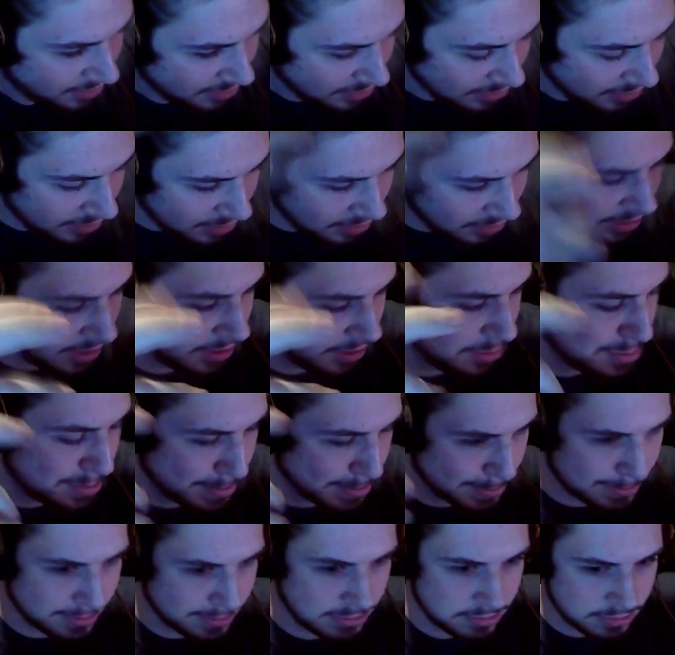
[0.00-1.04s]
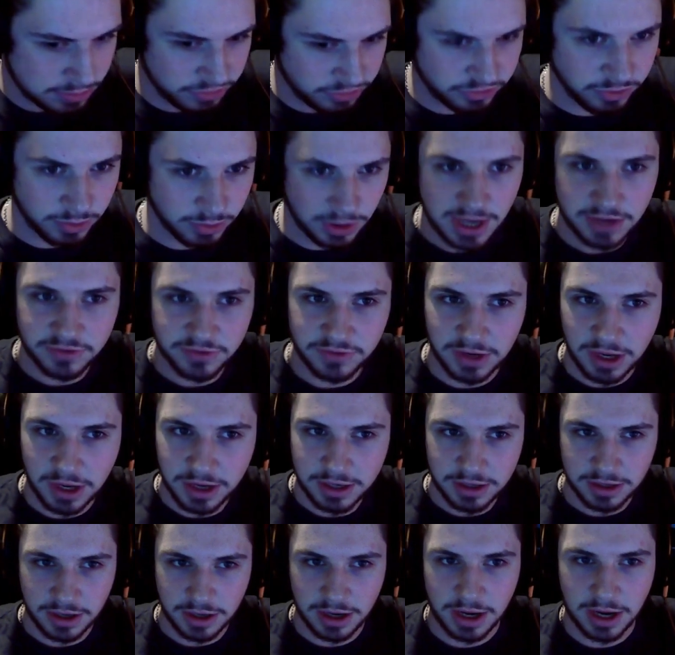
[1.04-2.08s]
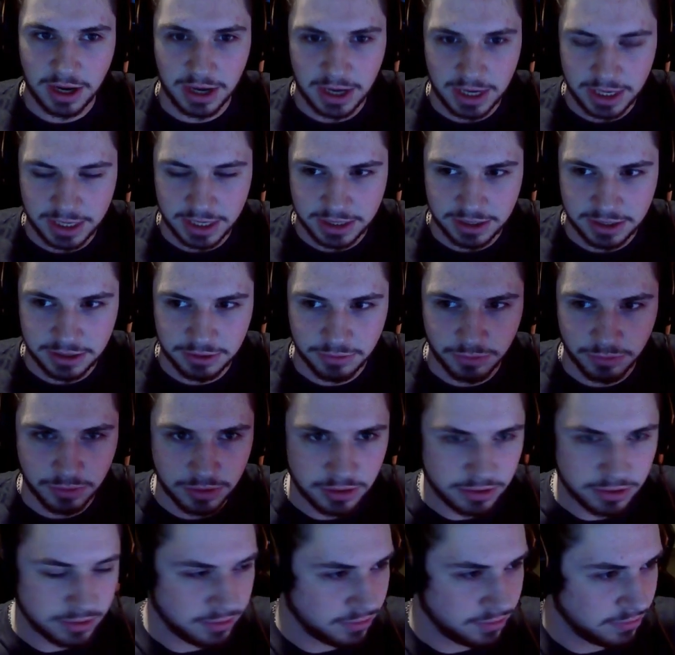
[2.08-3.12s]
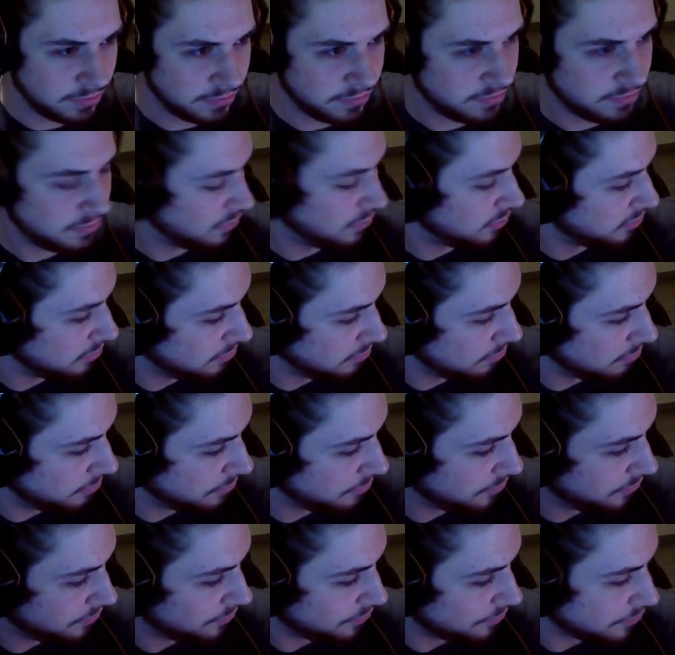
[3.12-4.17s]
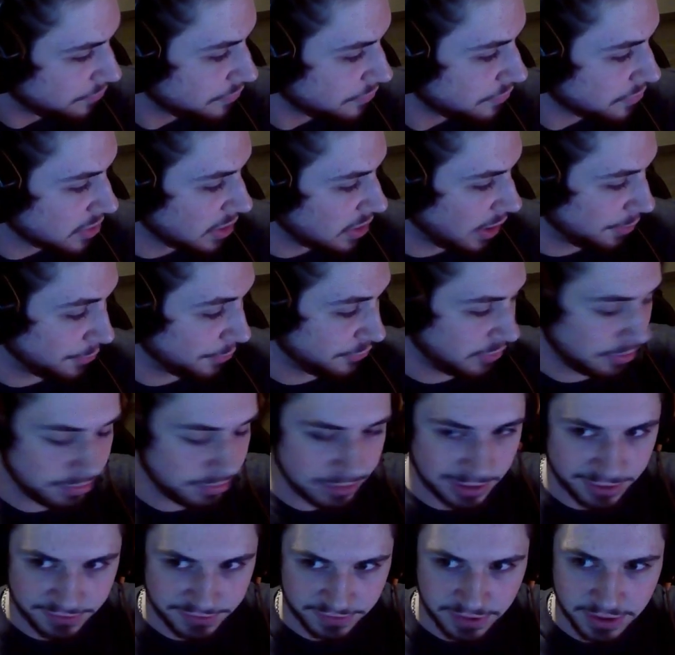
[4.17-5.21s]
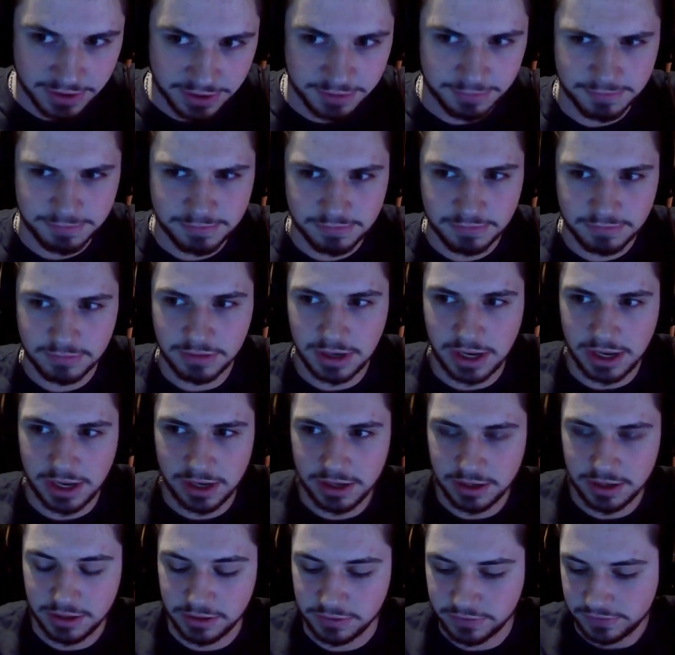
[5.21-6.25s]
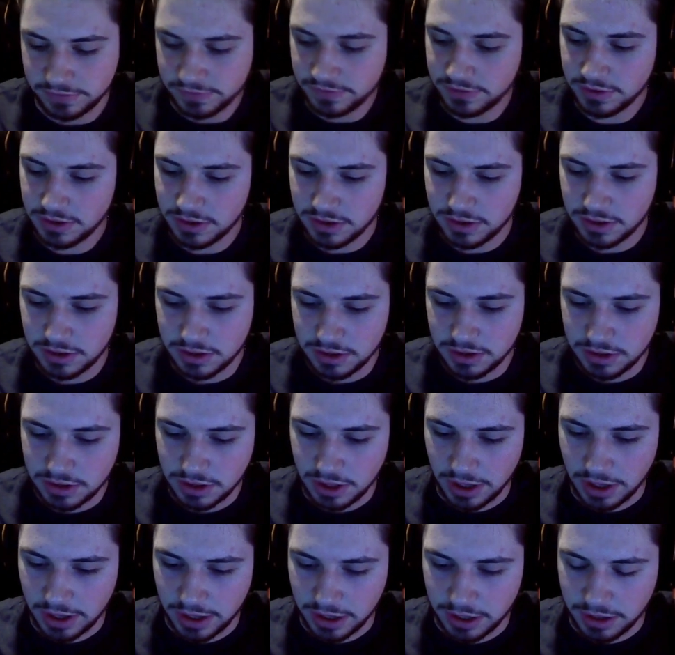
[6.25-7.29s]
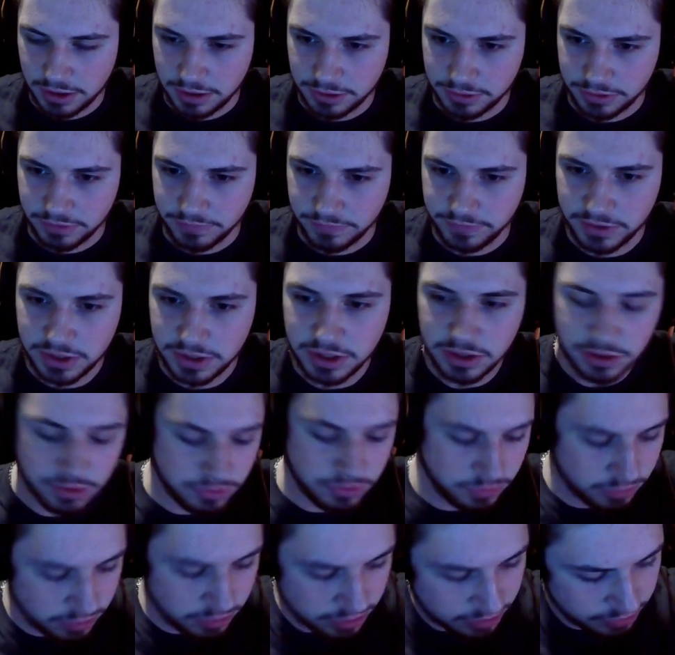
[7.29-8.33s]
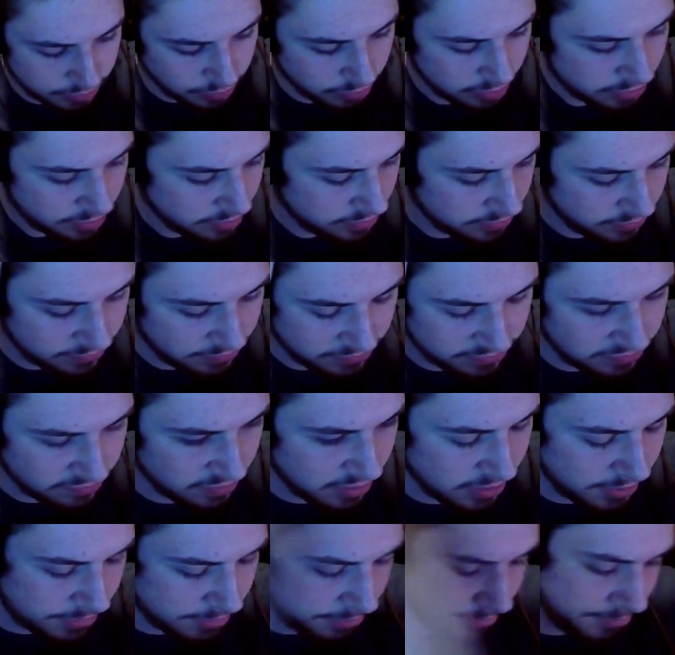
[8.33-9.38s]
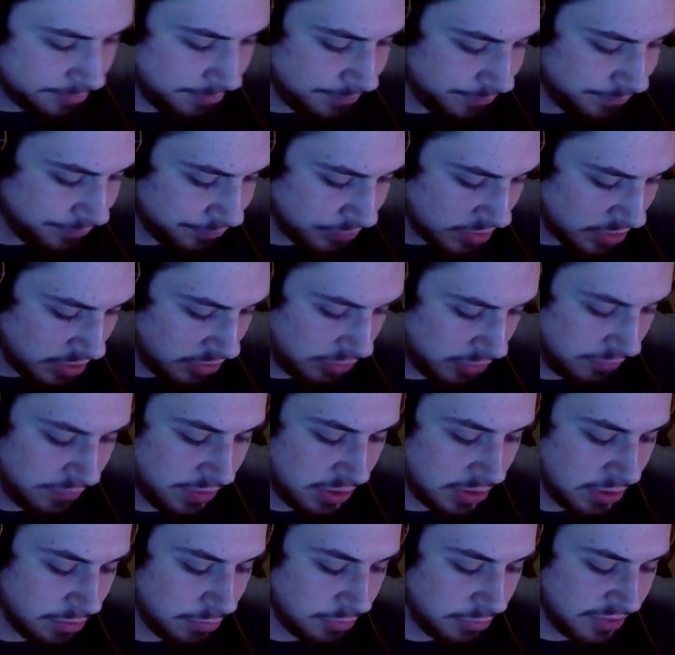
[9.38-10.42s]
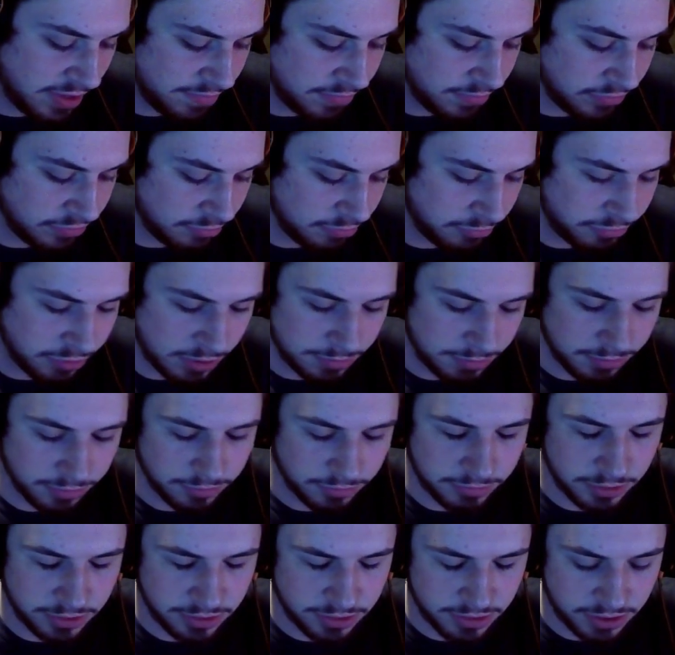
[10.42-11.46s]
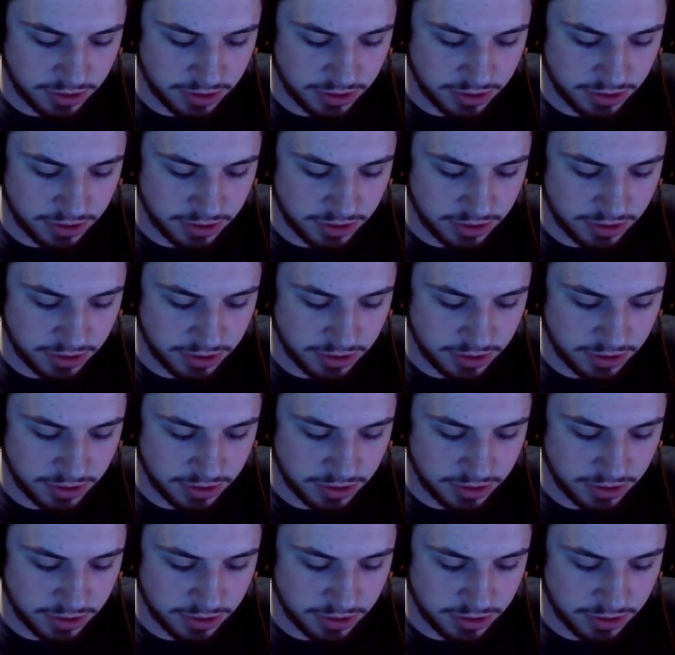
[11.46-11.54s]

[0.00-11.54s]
yeah. So last night I was up last night, and the video was having some trouble with